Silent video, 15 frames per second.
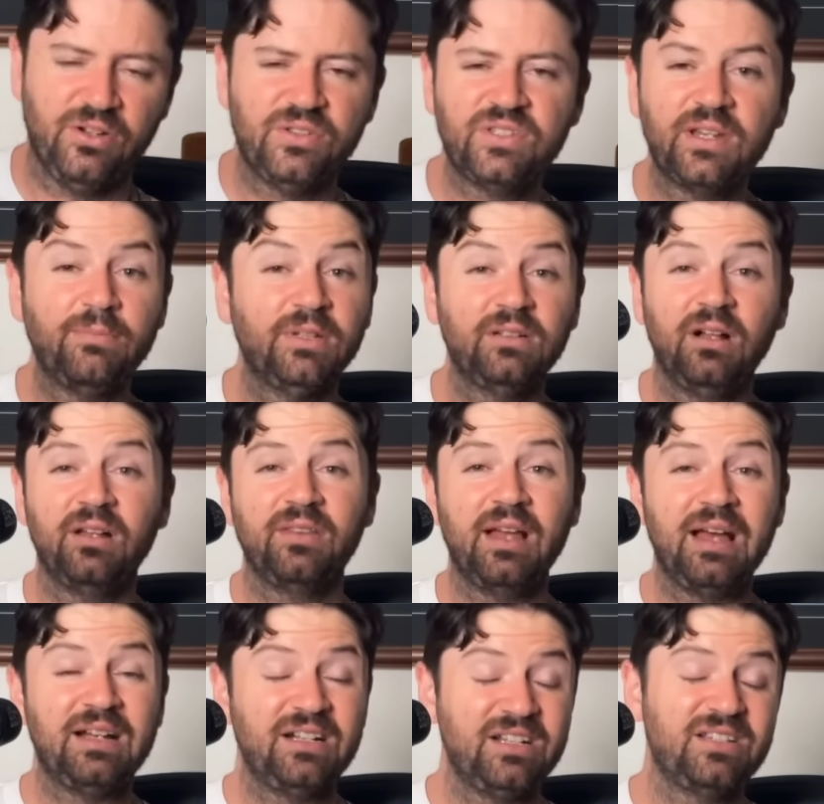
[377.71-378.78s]
Something like
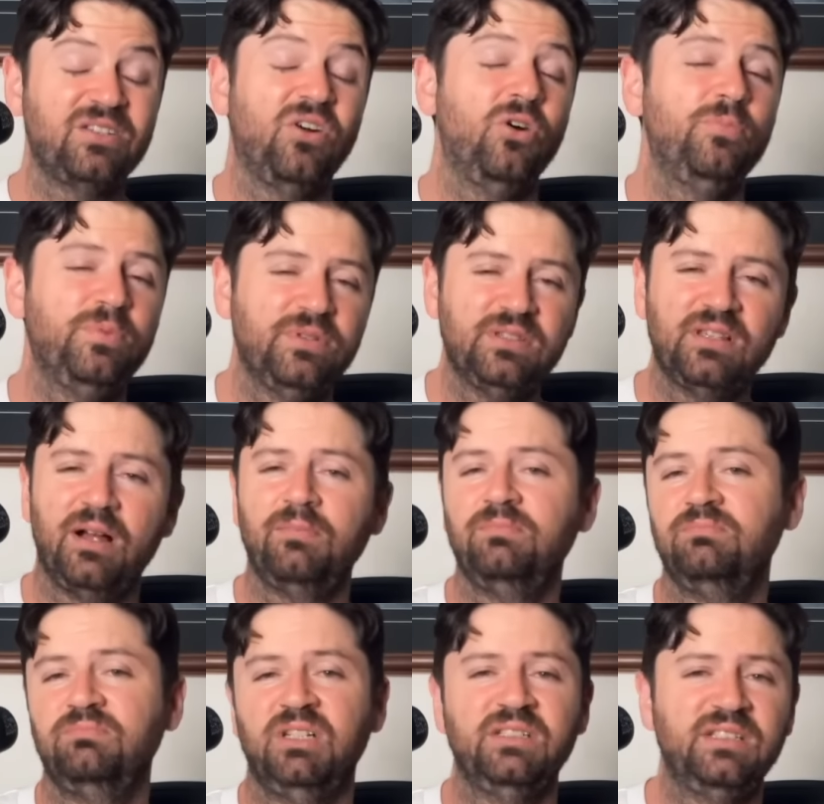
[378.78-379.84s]
that. It just opens up
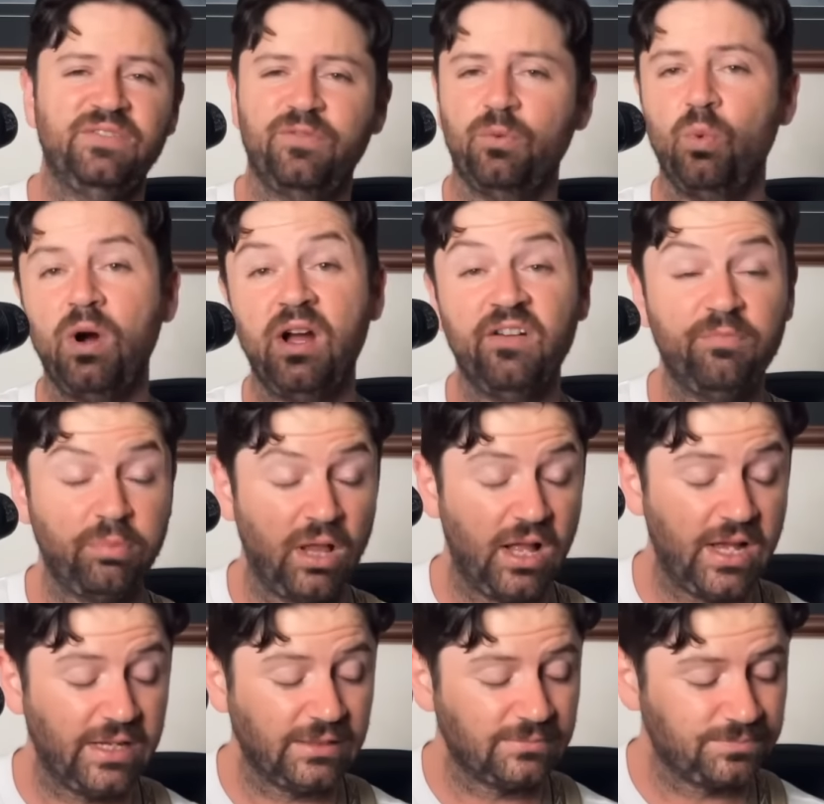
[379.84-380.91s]
a different way of
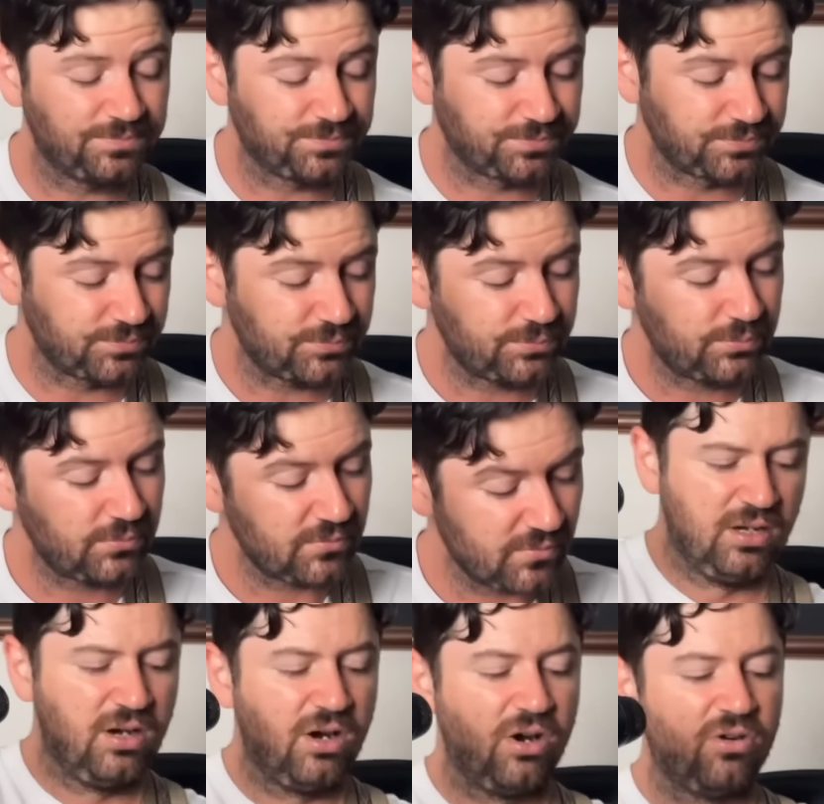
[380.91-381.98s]
playing.
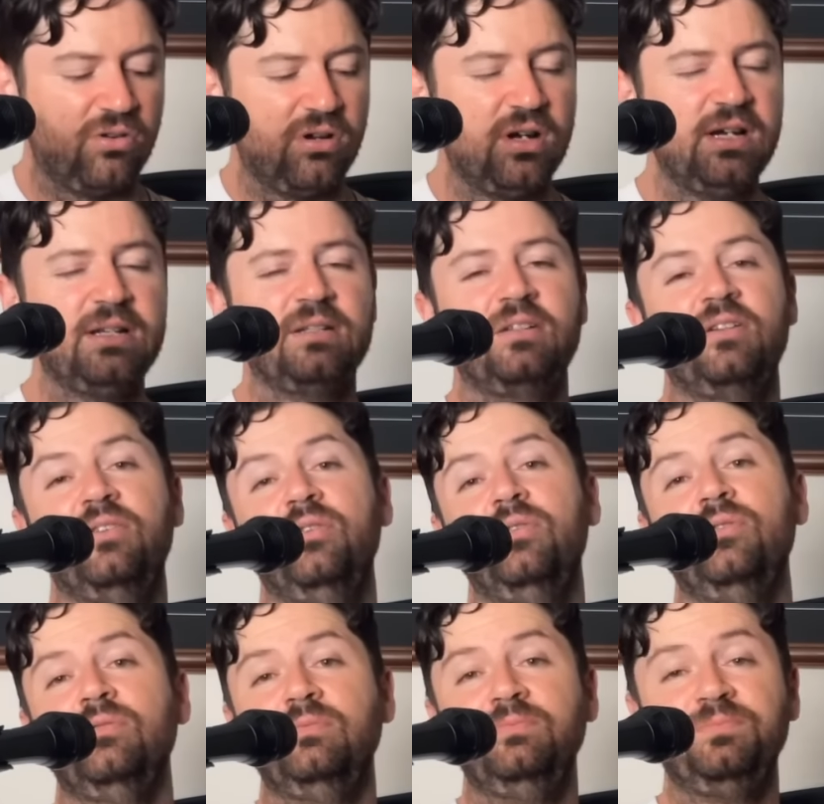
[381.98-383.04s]
All right,
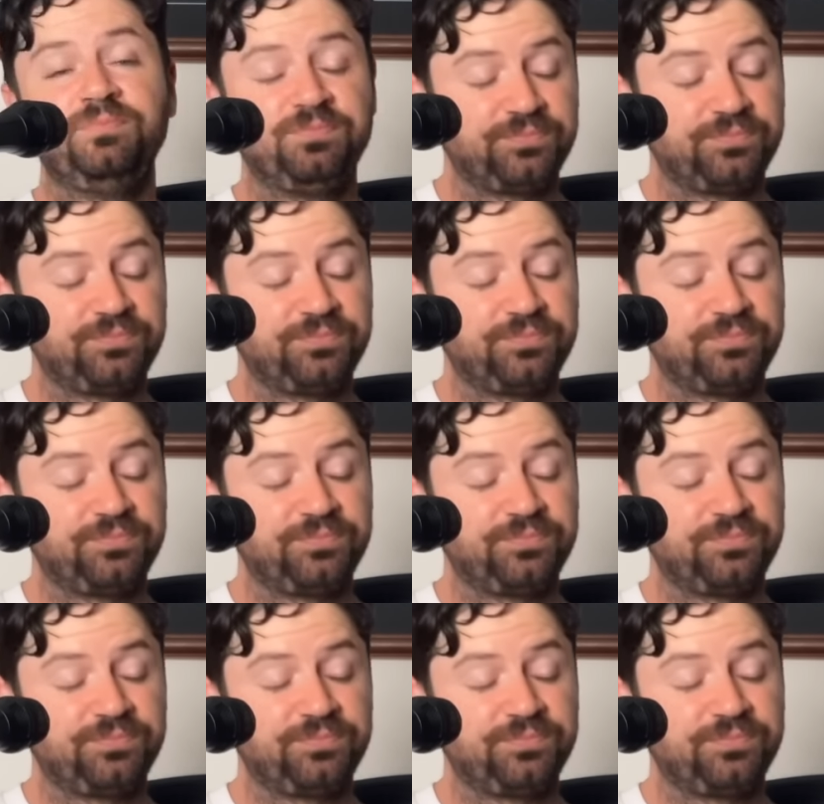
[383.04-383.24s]
cool.